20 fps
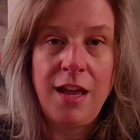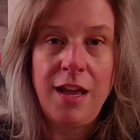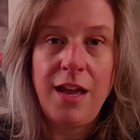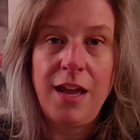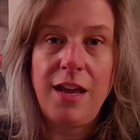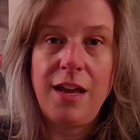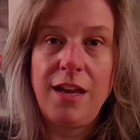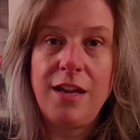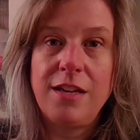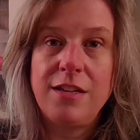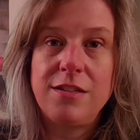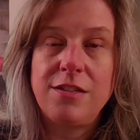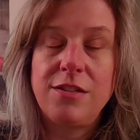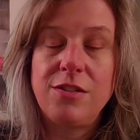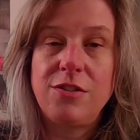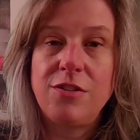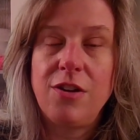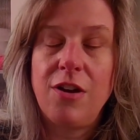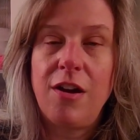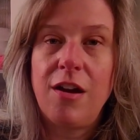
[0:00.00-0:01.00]
is to
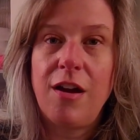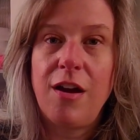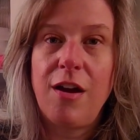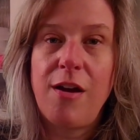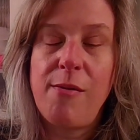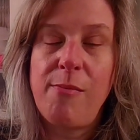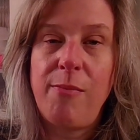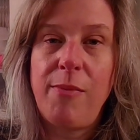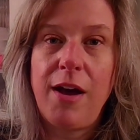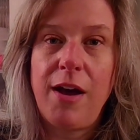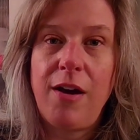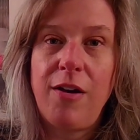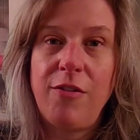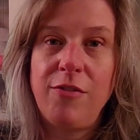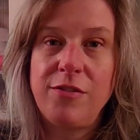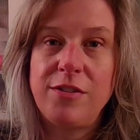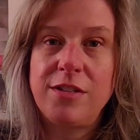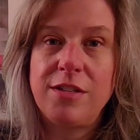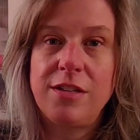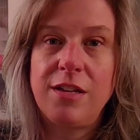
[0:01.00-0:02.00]
talk
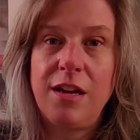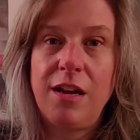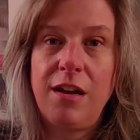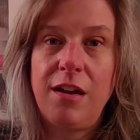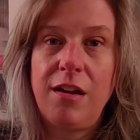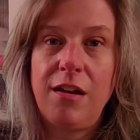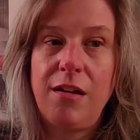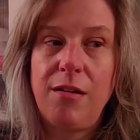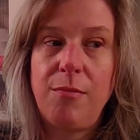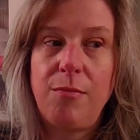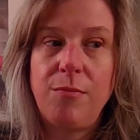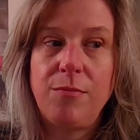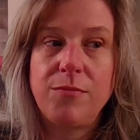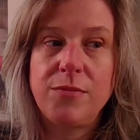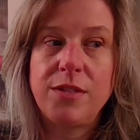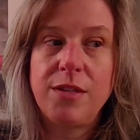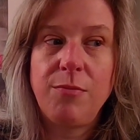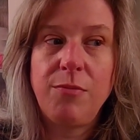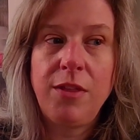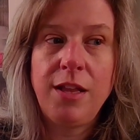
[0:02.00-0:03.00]
about
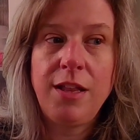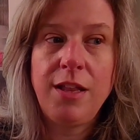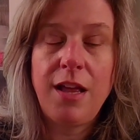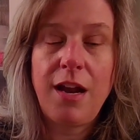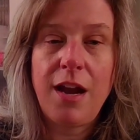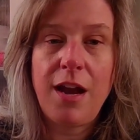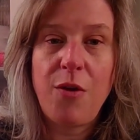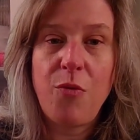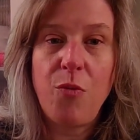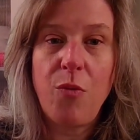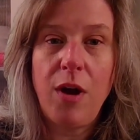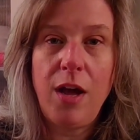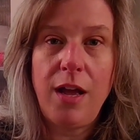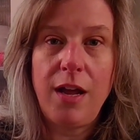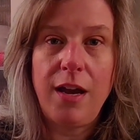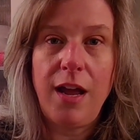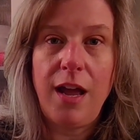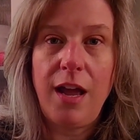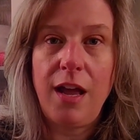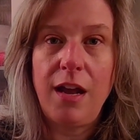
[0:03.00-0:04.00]
something that I
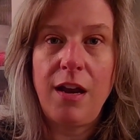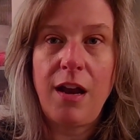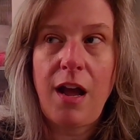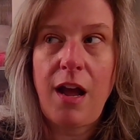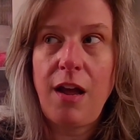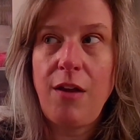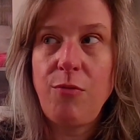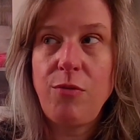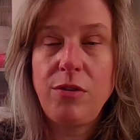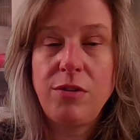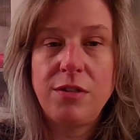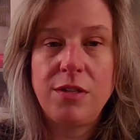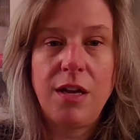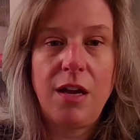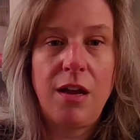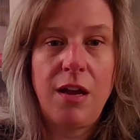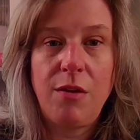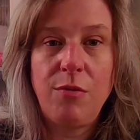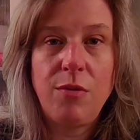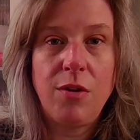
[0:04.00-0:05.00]
won. And I will
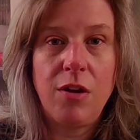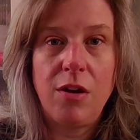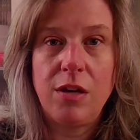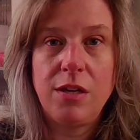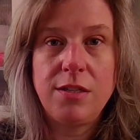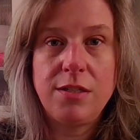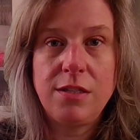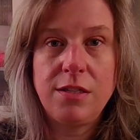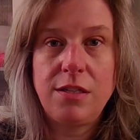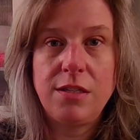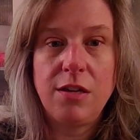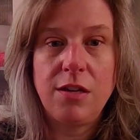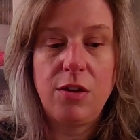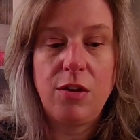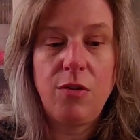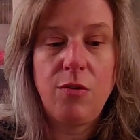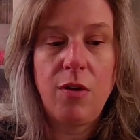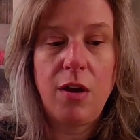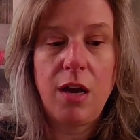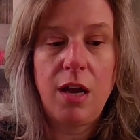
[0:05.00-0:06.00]
honestly tell
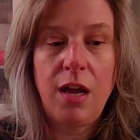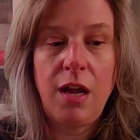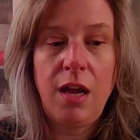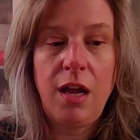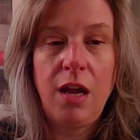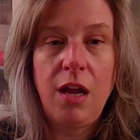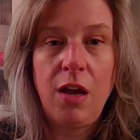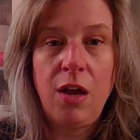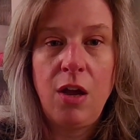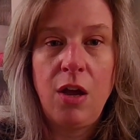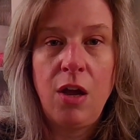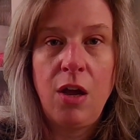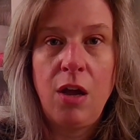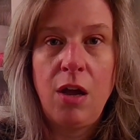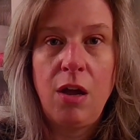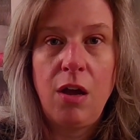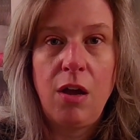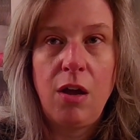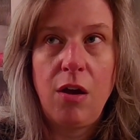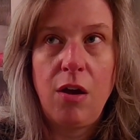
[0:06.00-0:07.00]
you, I
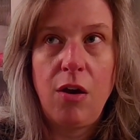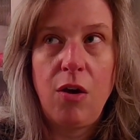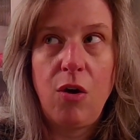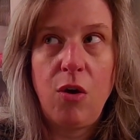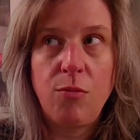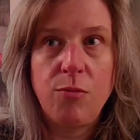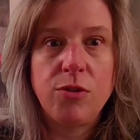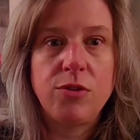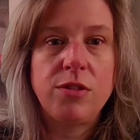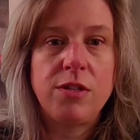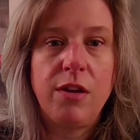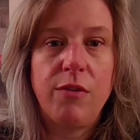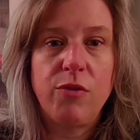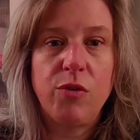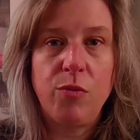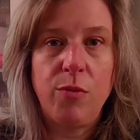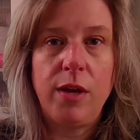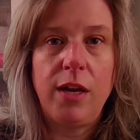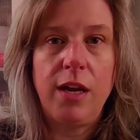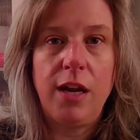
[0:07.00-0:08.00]
almost never
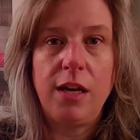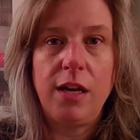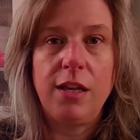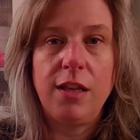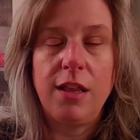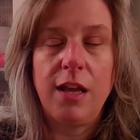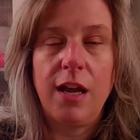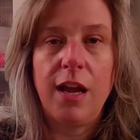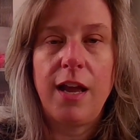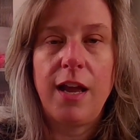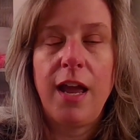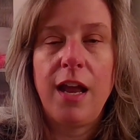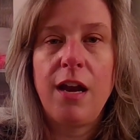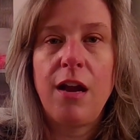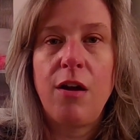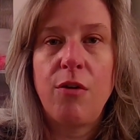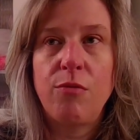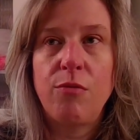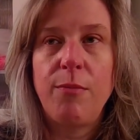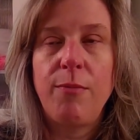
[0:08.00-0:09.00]
win anything. I
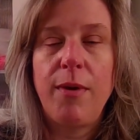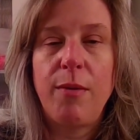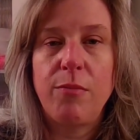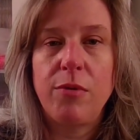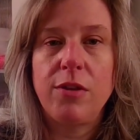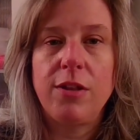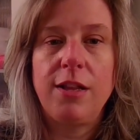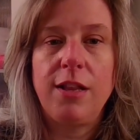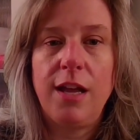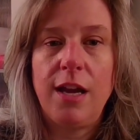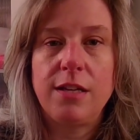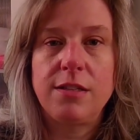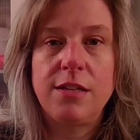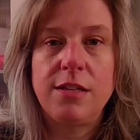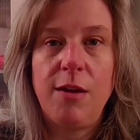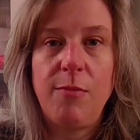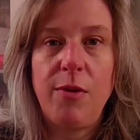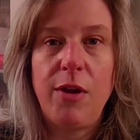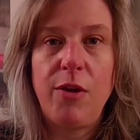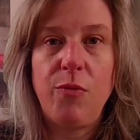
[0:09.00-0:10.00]
cannot remember the last
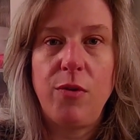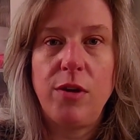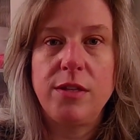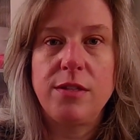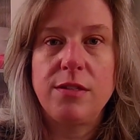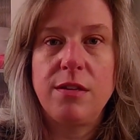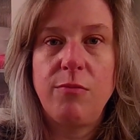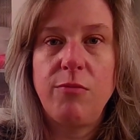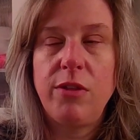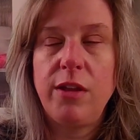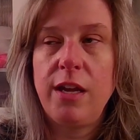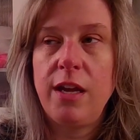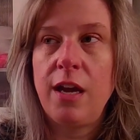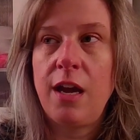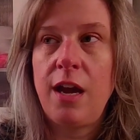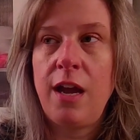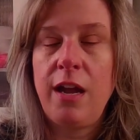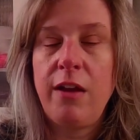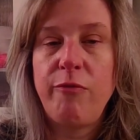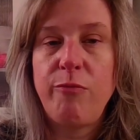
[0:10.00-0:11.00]
time I won something.
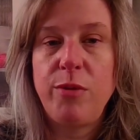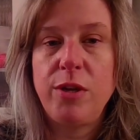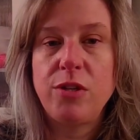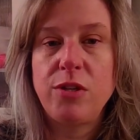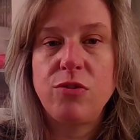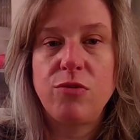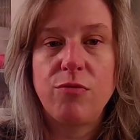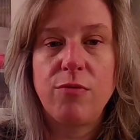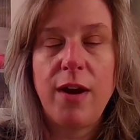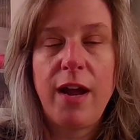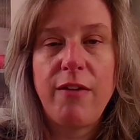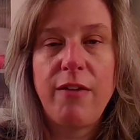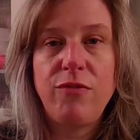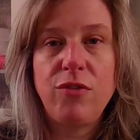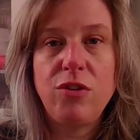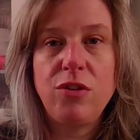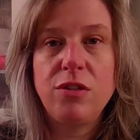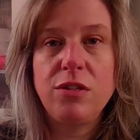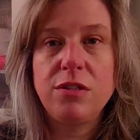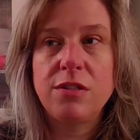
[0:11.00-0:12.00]
I have been to
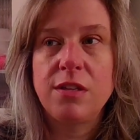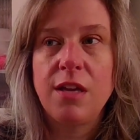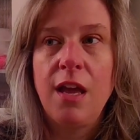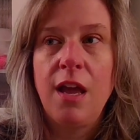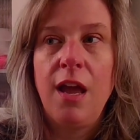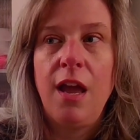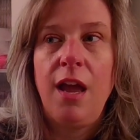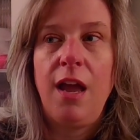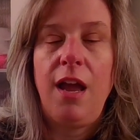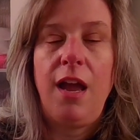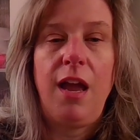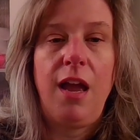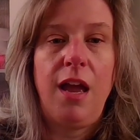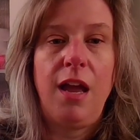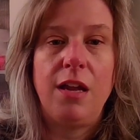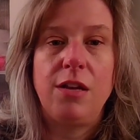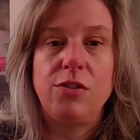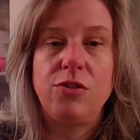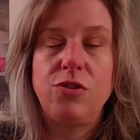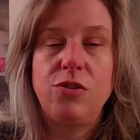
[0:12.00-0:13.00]
raffles
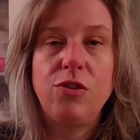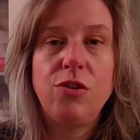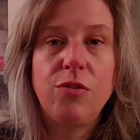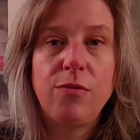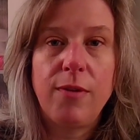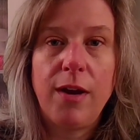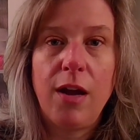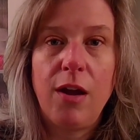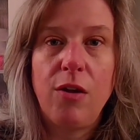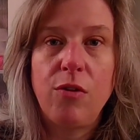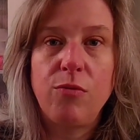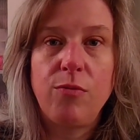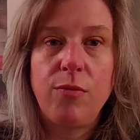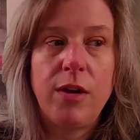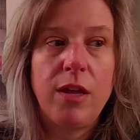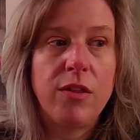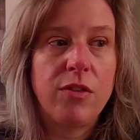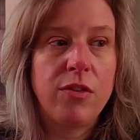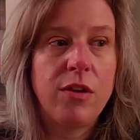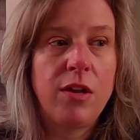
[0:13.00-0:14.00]
and stood around
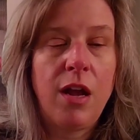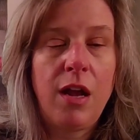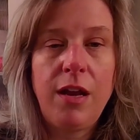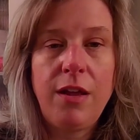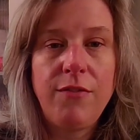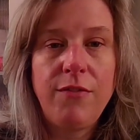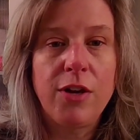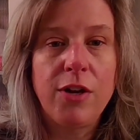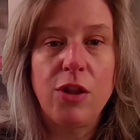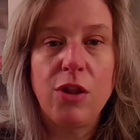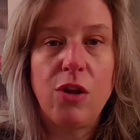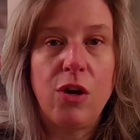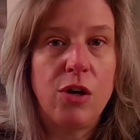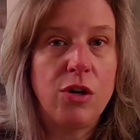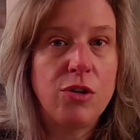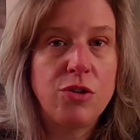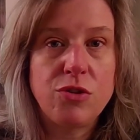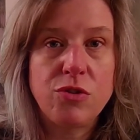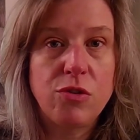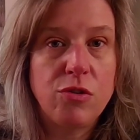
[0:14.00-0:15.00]
with not even a
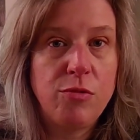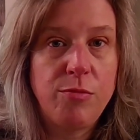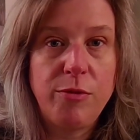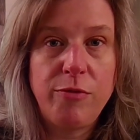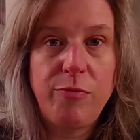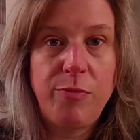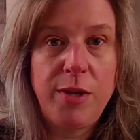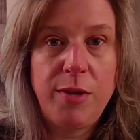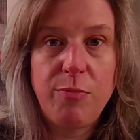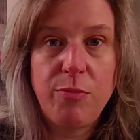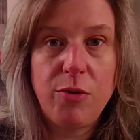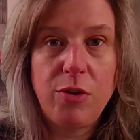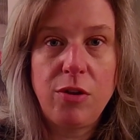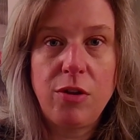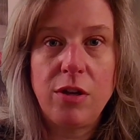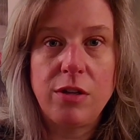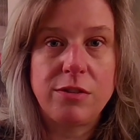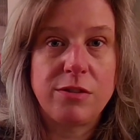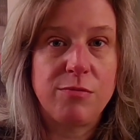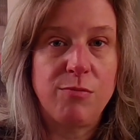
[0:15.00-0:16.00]
large group of
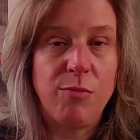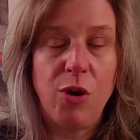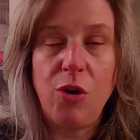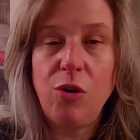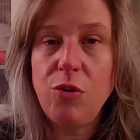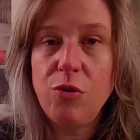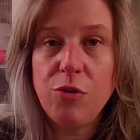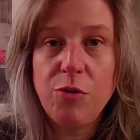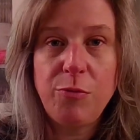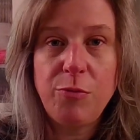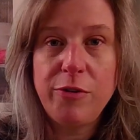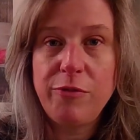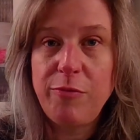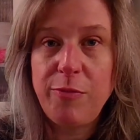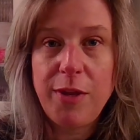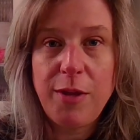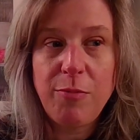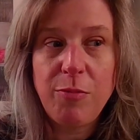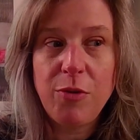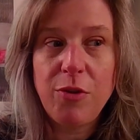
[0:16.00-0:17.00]
people, a small group of
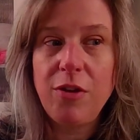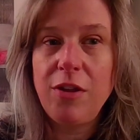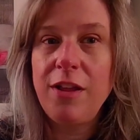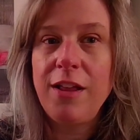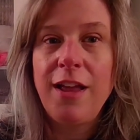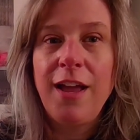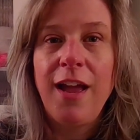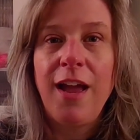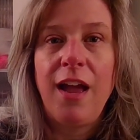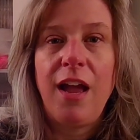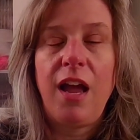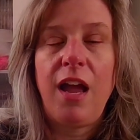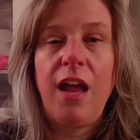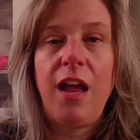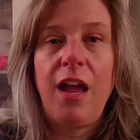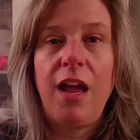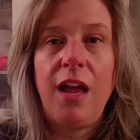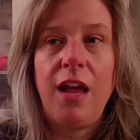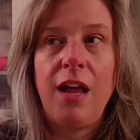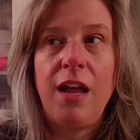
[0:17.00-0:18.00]
people,
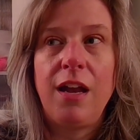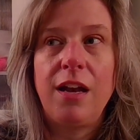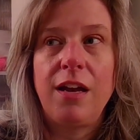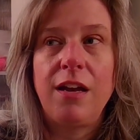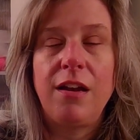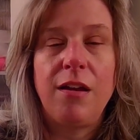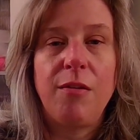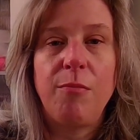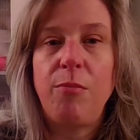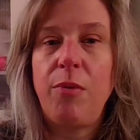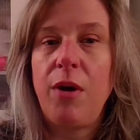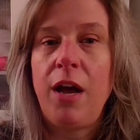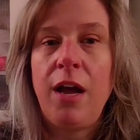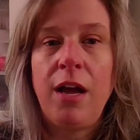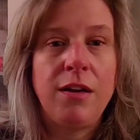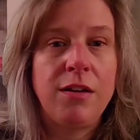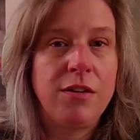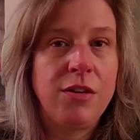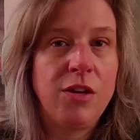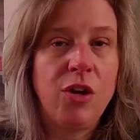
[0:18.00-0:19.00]
and bought
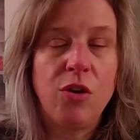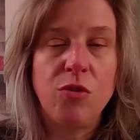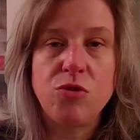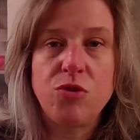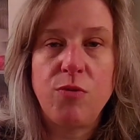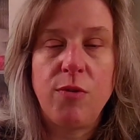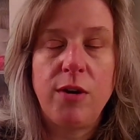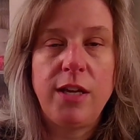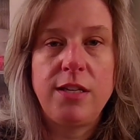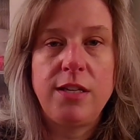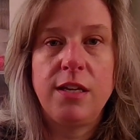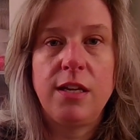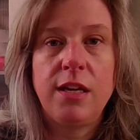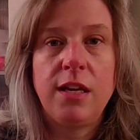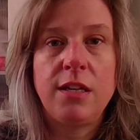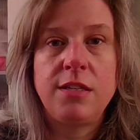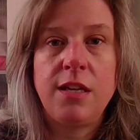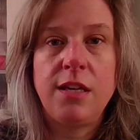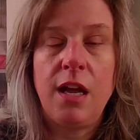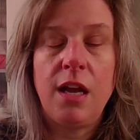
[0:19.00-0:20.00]
20
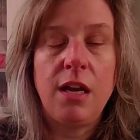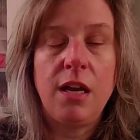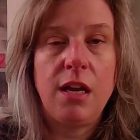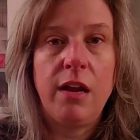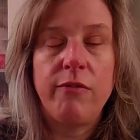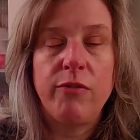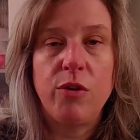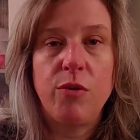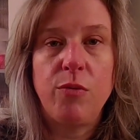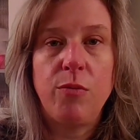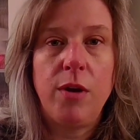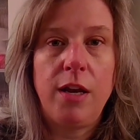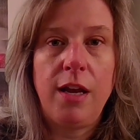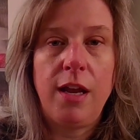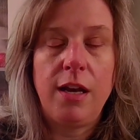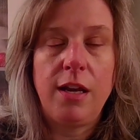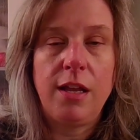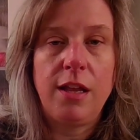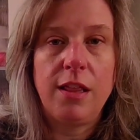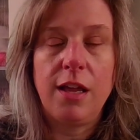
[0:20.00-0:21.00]
tickets and never won
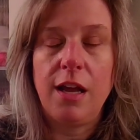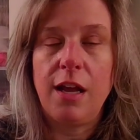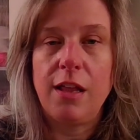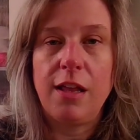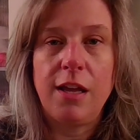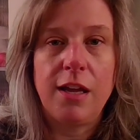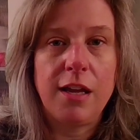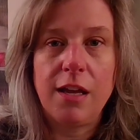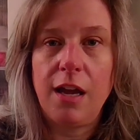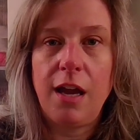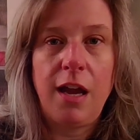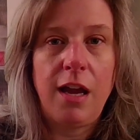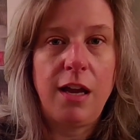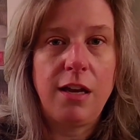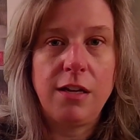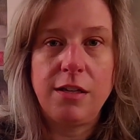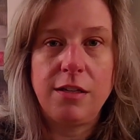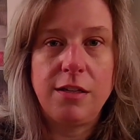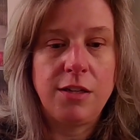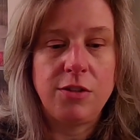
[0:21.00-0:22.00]
anything.
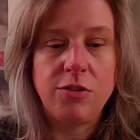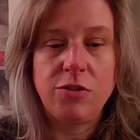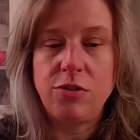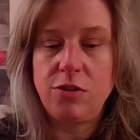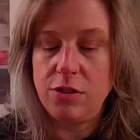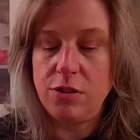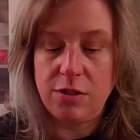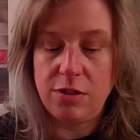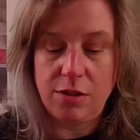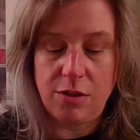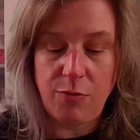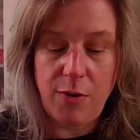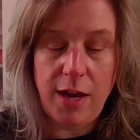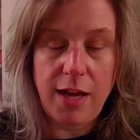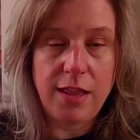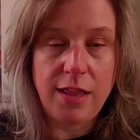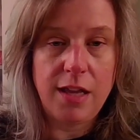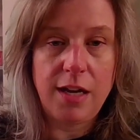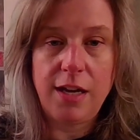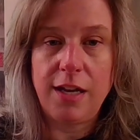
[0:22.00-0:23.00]
It's just the way
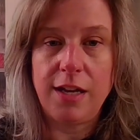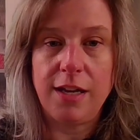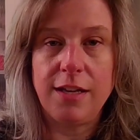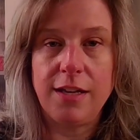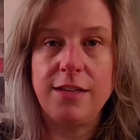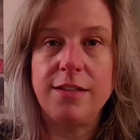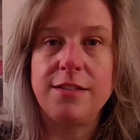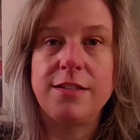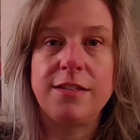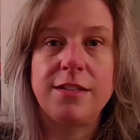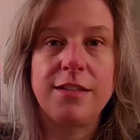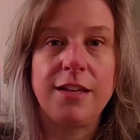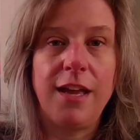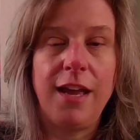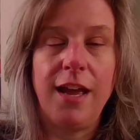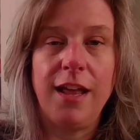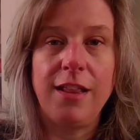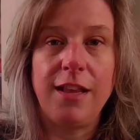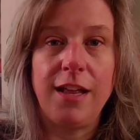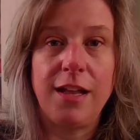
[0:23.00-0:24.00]
that it is,
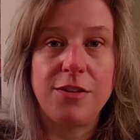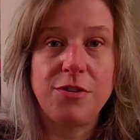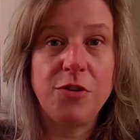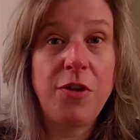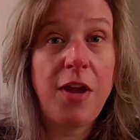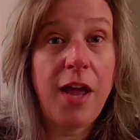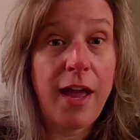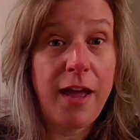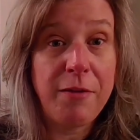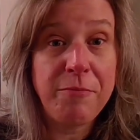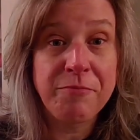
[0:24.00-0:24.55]
and that's okay.